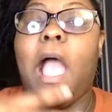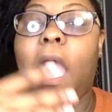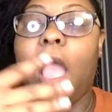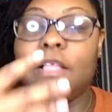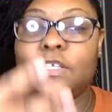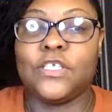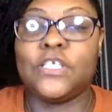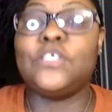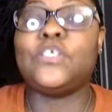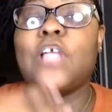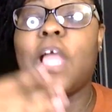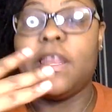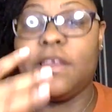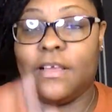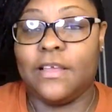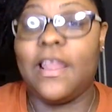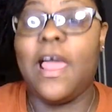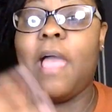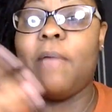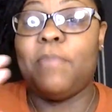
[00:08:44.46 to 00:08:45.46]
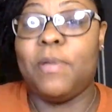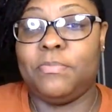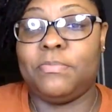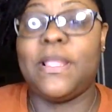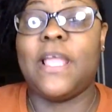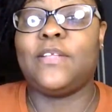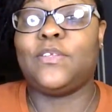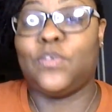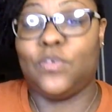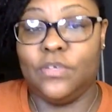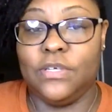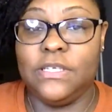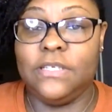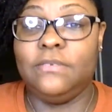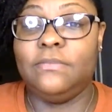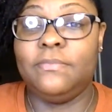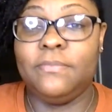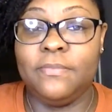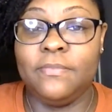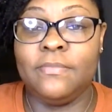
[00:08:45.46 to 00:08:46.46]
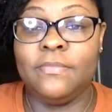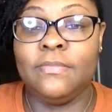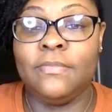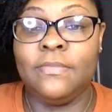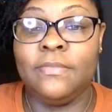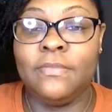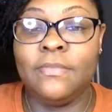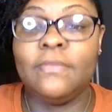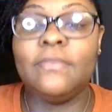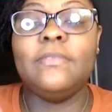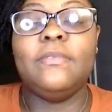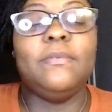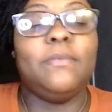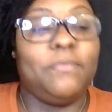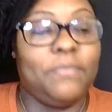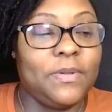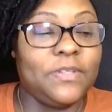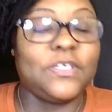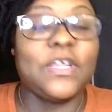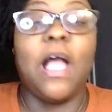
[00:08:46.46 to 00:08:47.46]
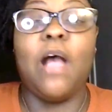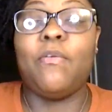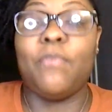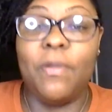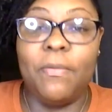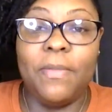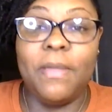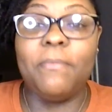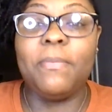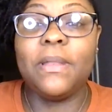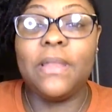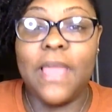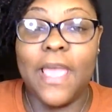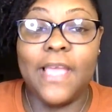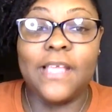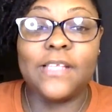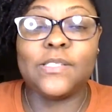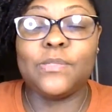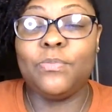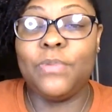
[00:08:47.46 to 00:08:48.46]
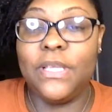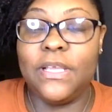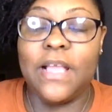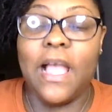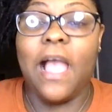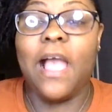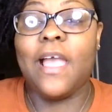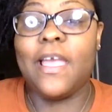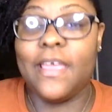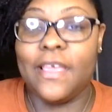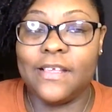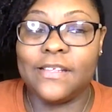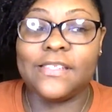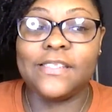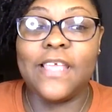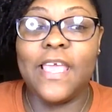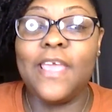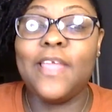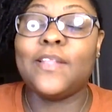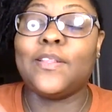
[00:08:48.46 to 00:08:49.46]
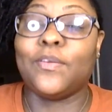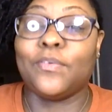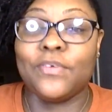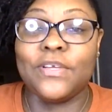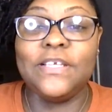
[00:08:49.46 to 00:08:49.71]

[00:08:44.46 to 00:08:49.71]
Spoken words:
she's trying to climb up that tree. But y'all remember last week I had said the